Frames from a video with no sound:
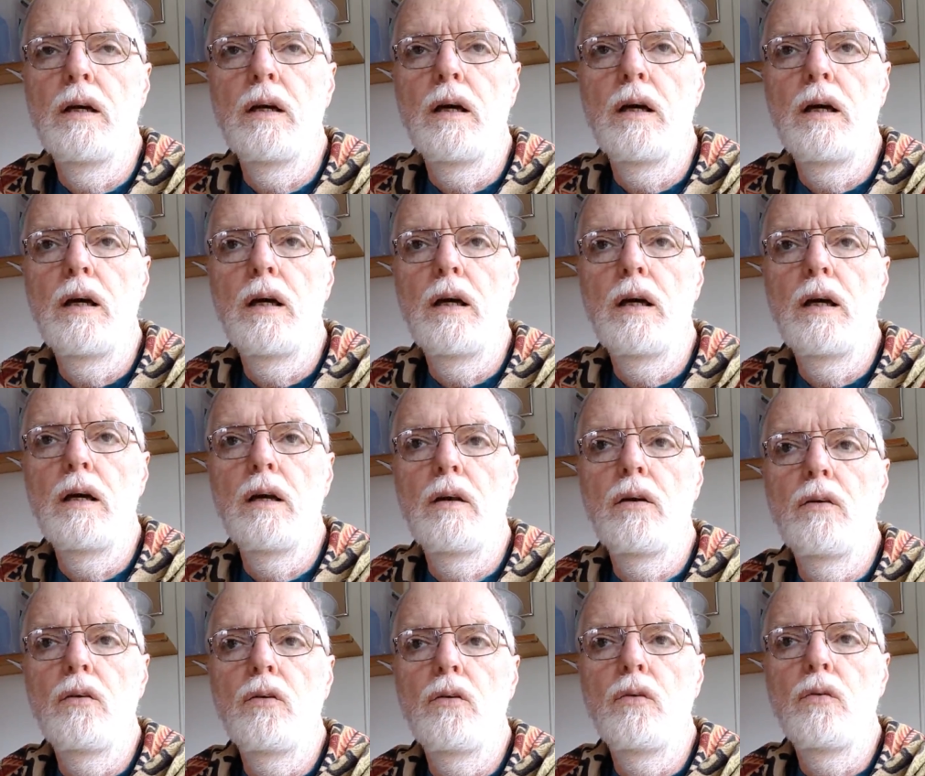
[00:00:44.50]

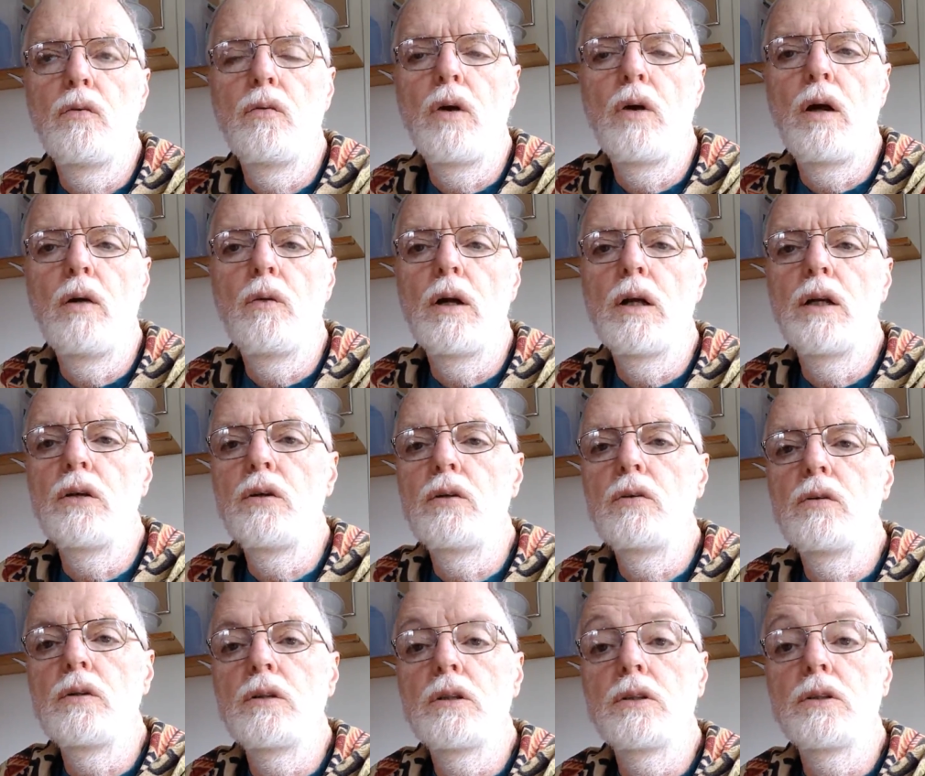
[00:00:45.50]
And what I want to
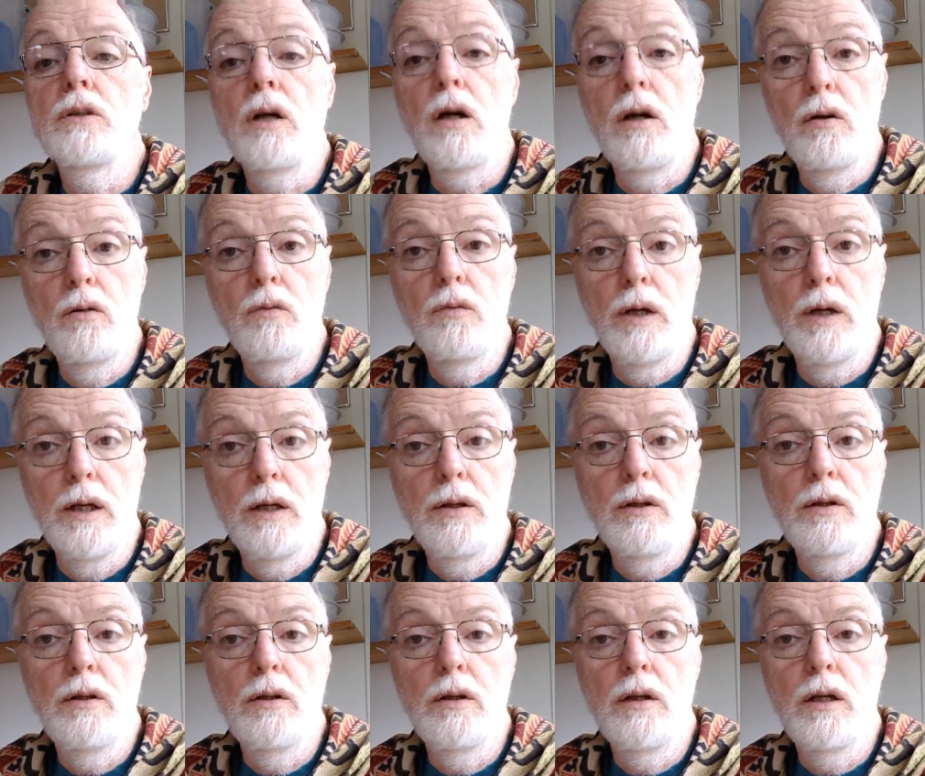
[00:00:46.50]
do is start
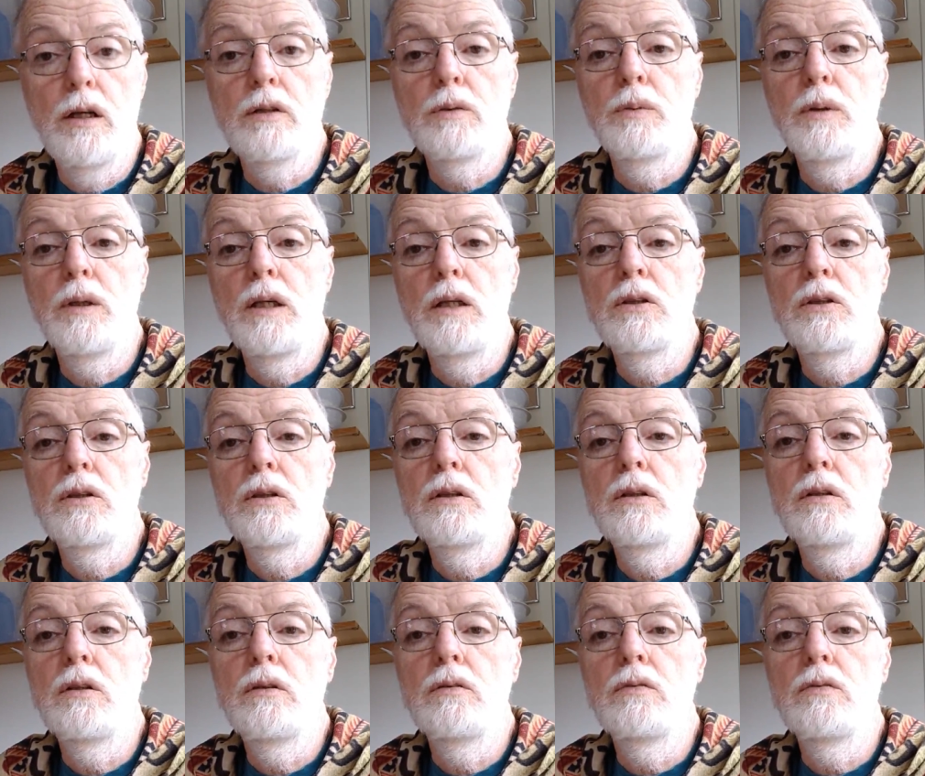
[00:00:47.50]
with an explanation
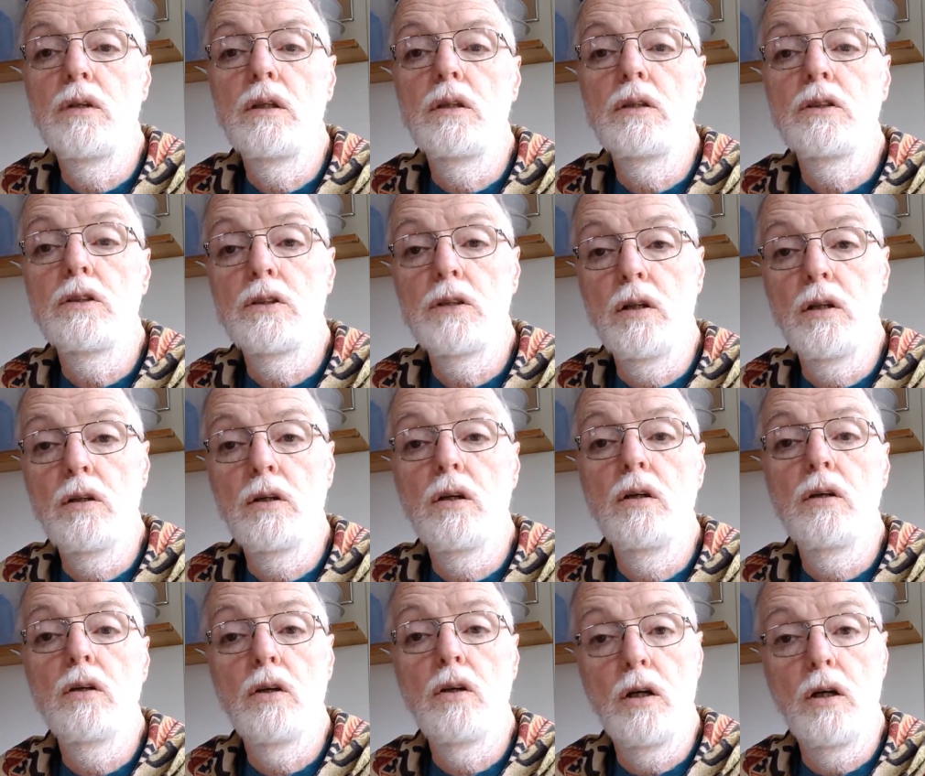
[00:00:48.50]
of sunk
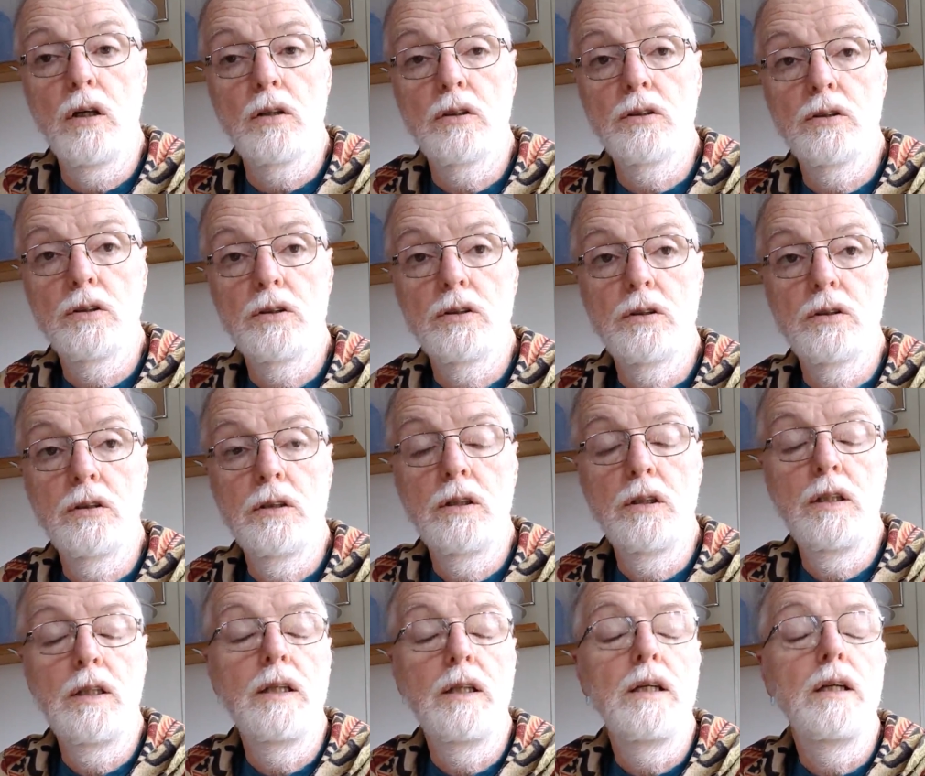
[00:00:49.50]
costs.
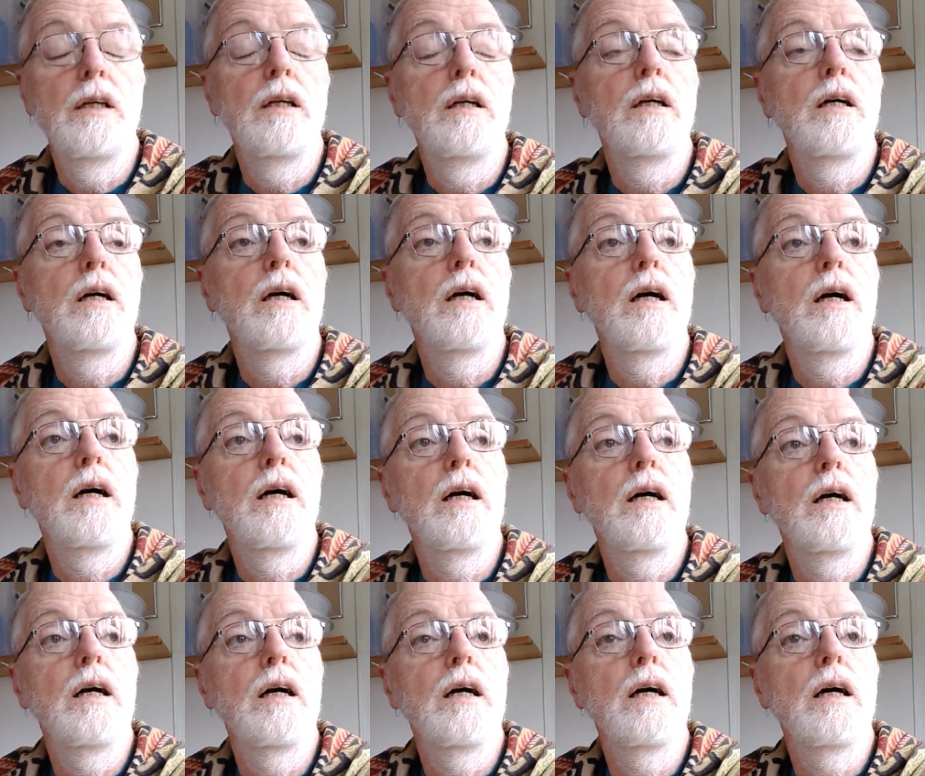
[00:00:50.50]

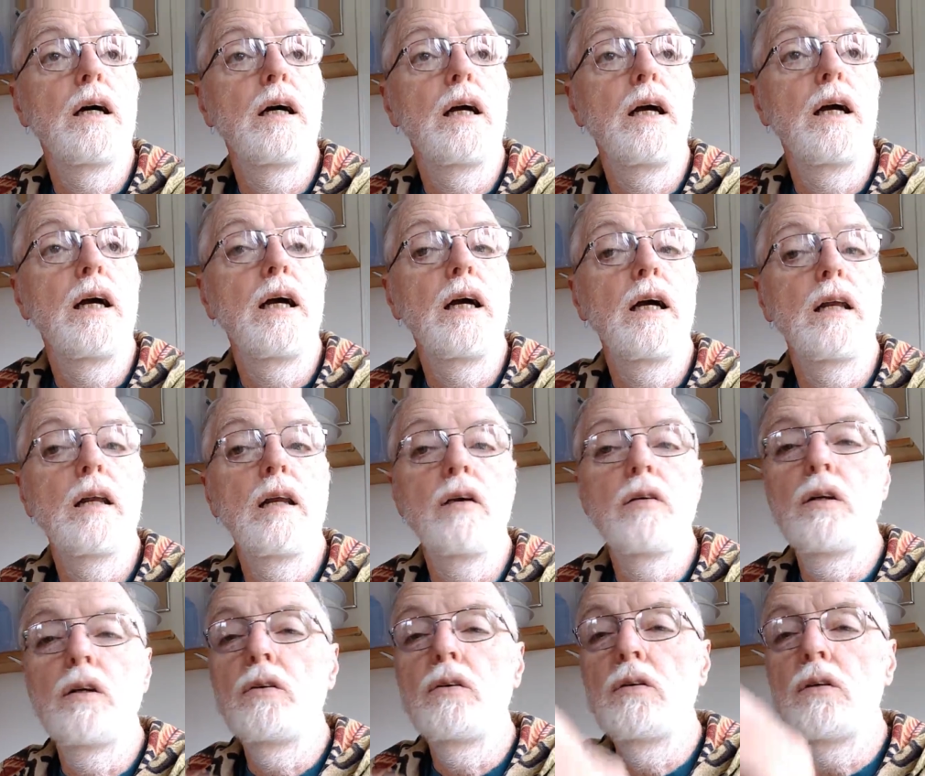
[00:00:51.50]
And I'm
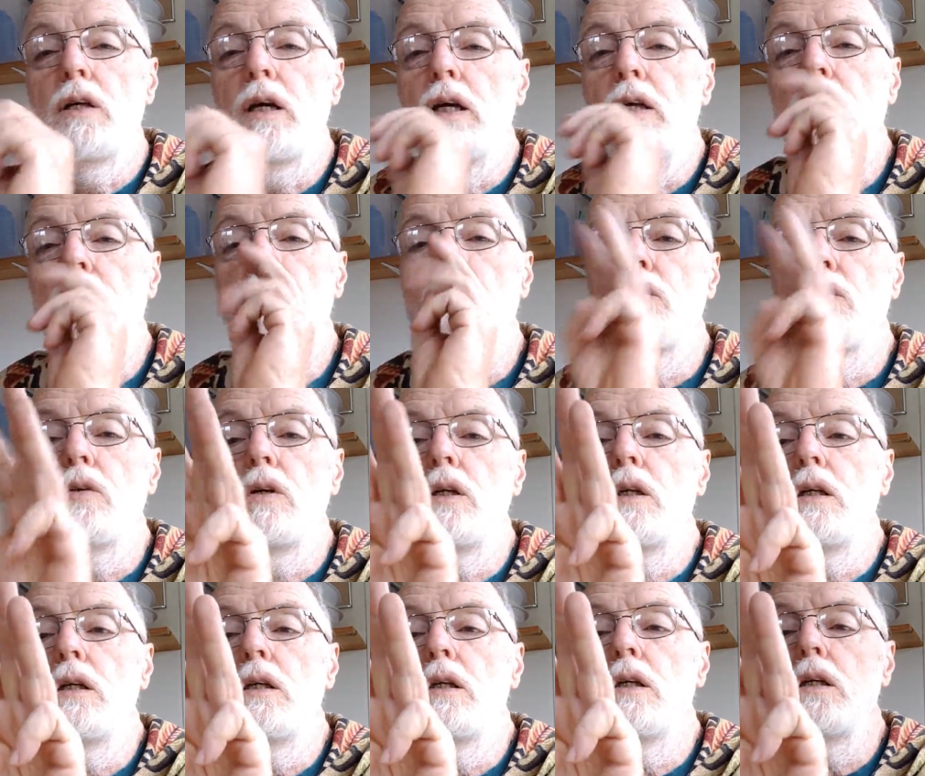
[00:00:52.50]
going to do that in
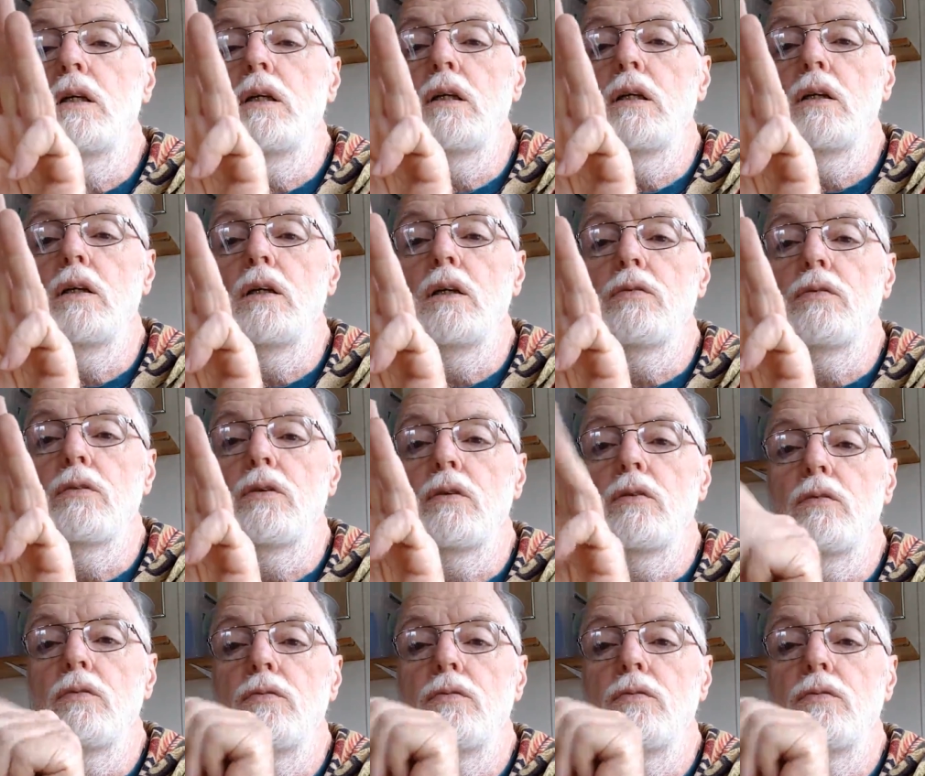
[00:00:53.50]
three different